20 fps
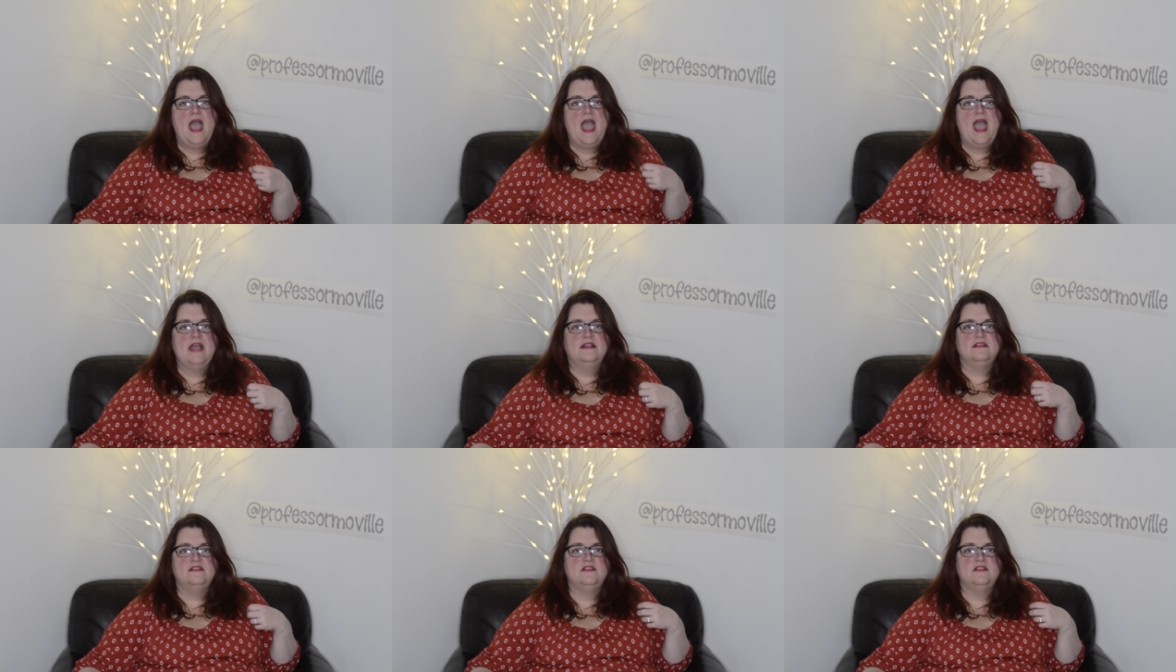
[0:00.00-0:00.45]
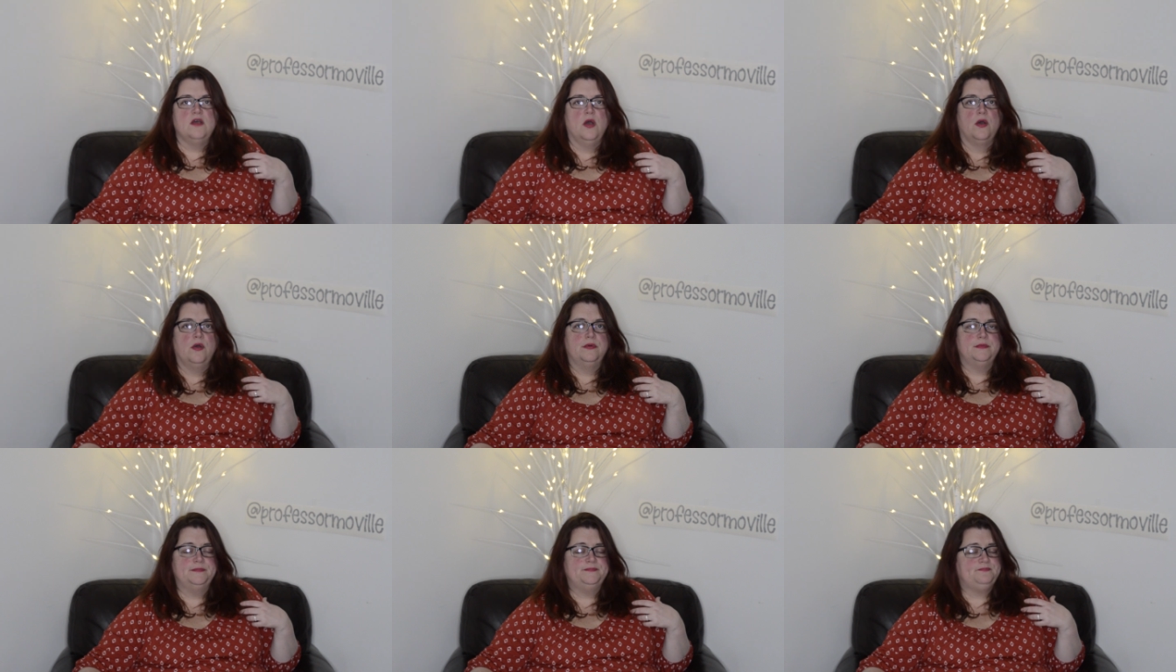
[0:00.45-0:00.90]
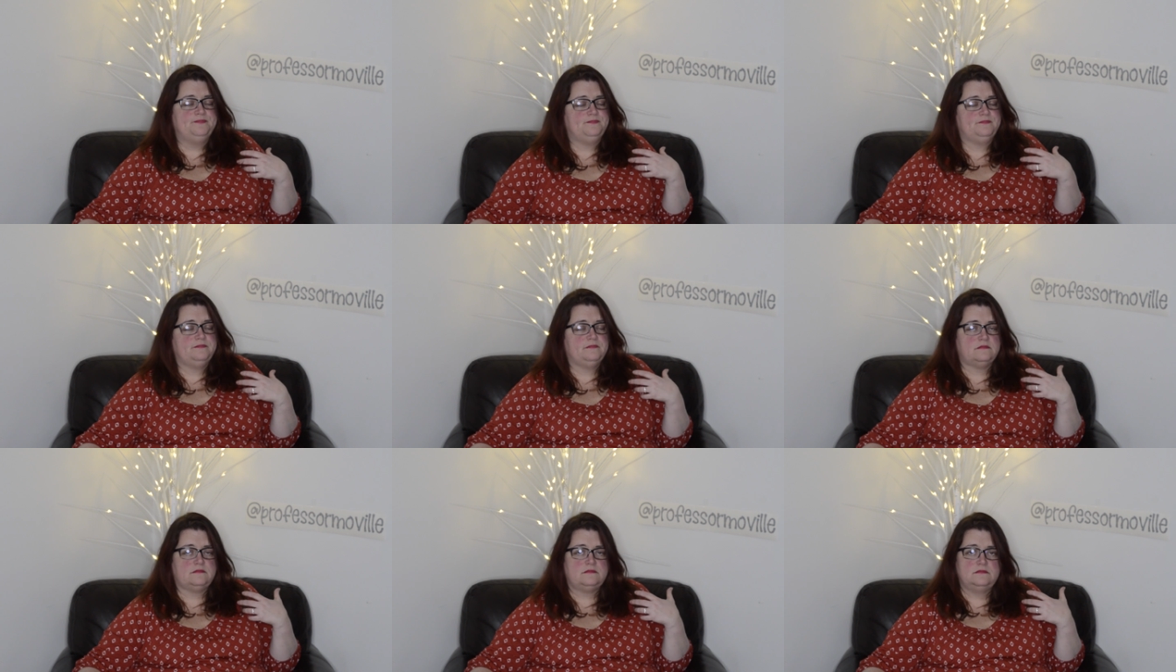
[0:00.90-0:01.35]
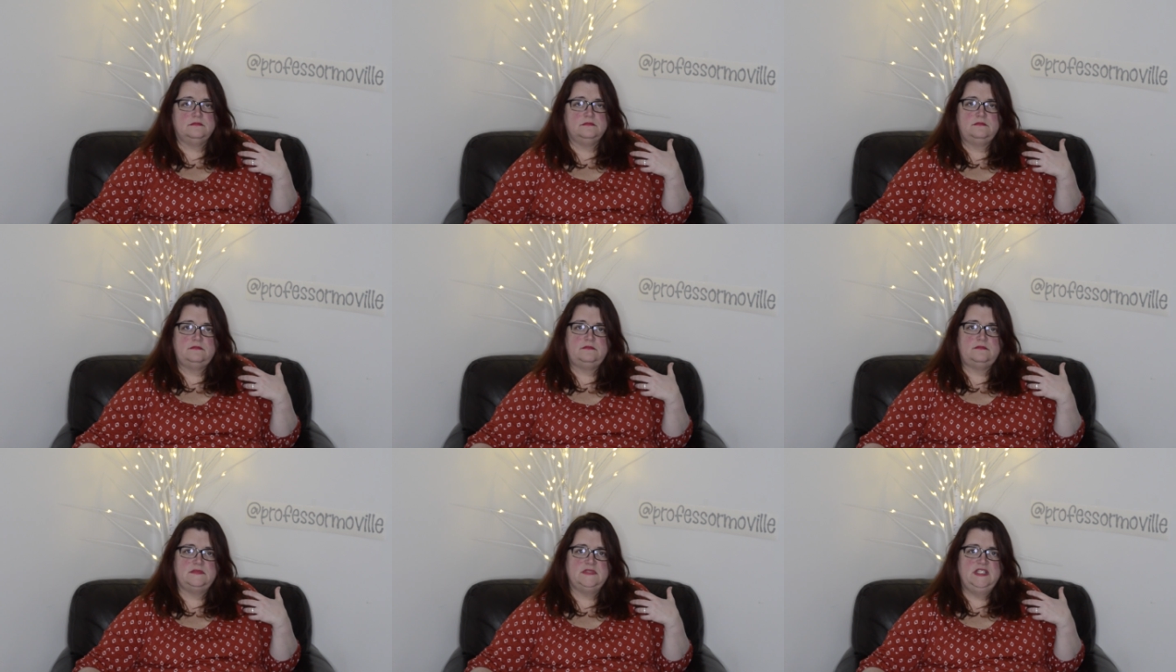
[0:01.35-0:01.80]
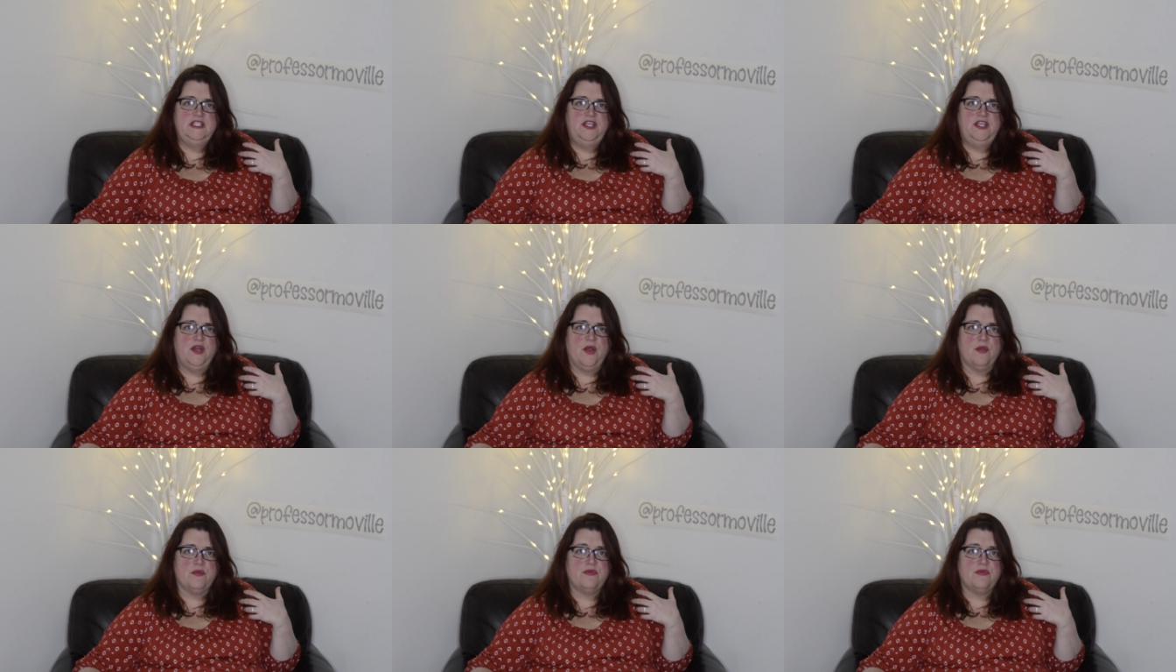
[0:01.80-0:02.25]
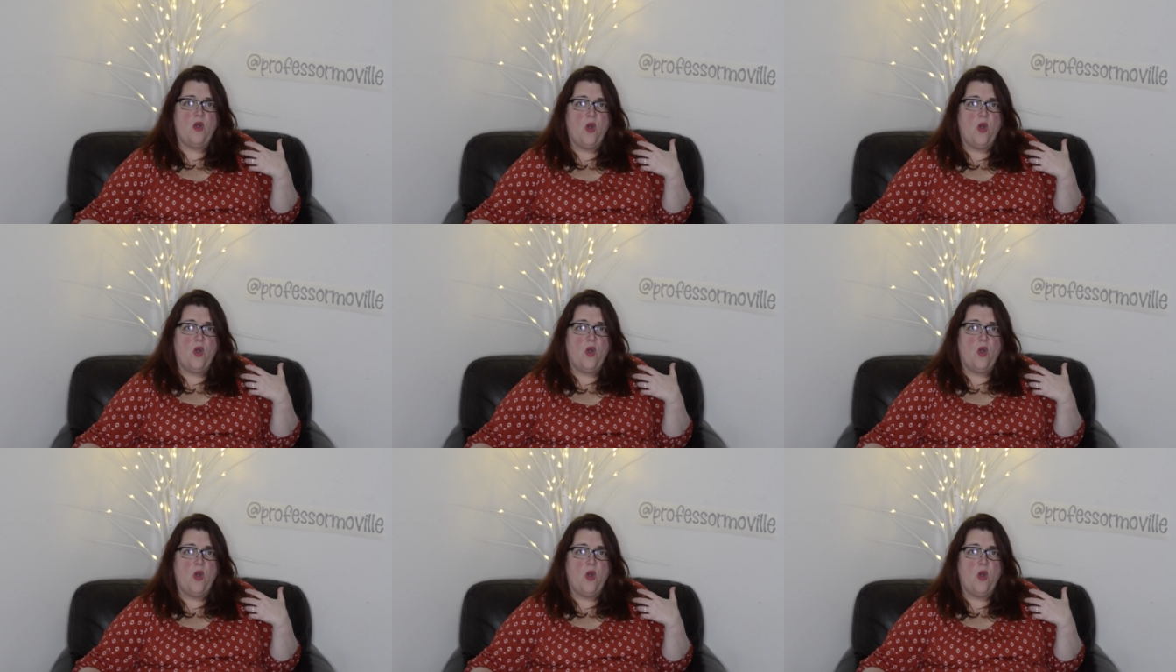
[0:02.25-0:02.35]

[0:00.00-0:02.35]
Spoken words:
And so, you know,